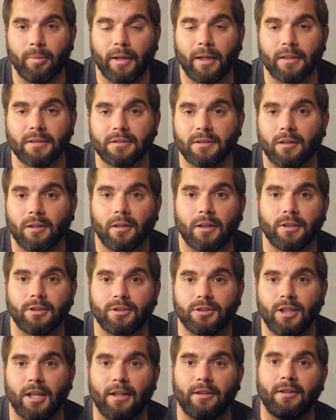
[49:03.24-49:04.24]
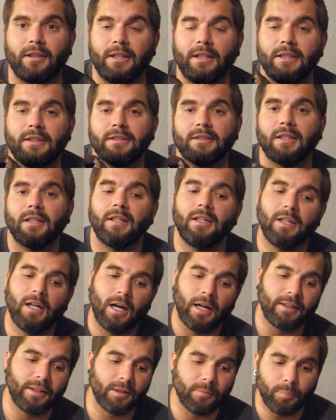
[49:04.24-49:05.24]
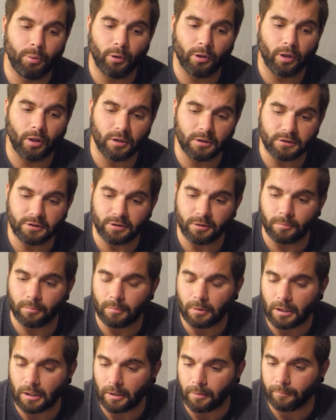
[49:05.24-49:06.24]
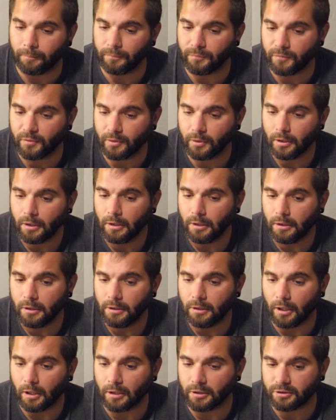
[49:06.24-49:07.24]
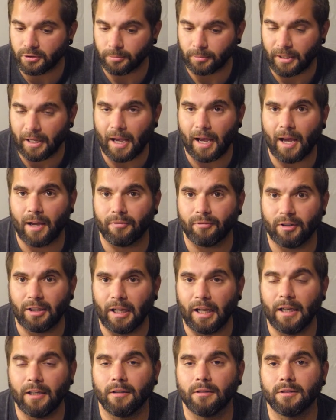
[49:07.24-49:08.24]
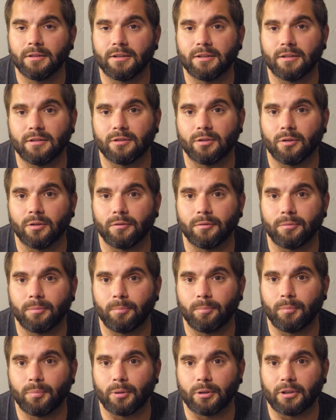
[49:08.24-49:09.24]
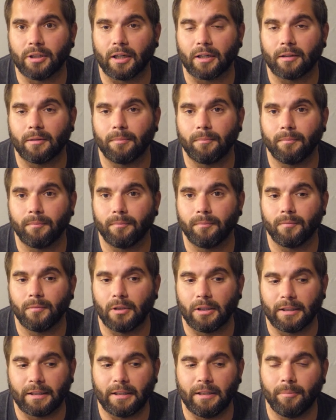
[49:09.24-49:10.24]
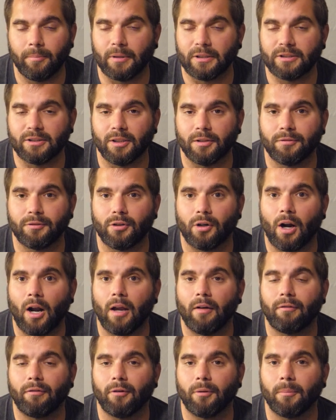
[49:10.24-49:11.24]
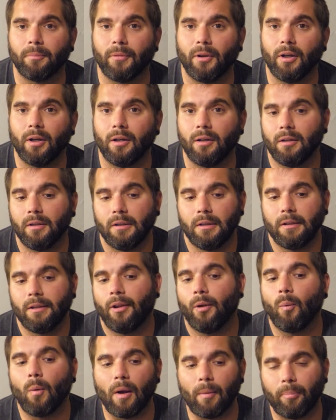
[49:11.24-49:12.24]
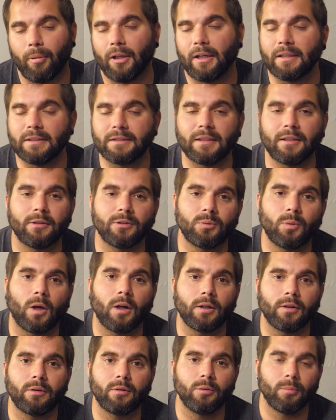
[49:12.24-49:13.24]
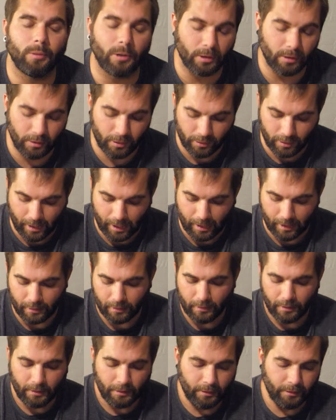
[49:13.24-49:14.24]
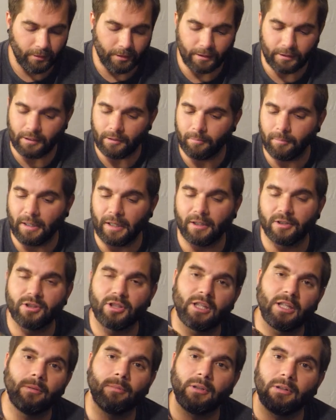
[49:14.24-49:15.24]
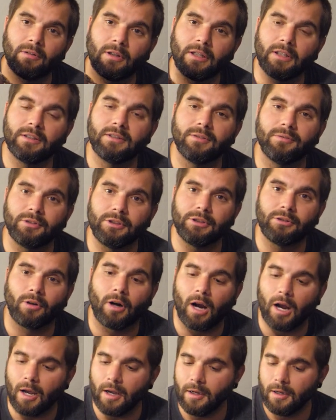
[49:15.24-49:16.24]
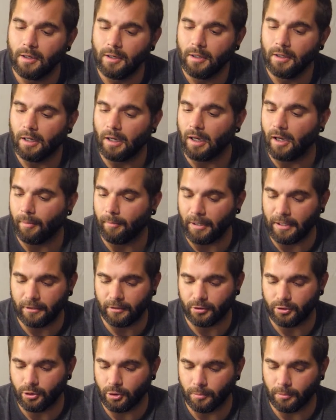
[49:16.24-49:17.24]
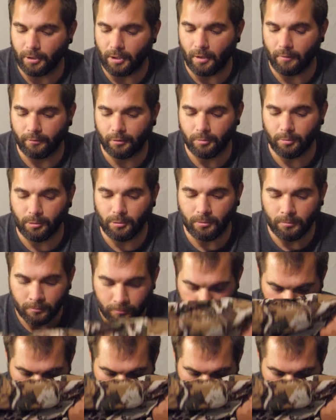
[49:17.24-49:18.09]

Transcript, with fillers: pants on. I just had these. I did put on some, um, uh, some calf gaiters to sort of protect like keep my stuff dry from the, the wet plants that I was walking through. But other than that, they did manage to keep me relatively dry. Um, and they're super comfortable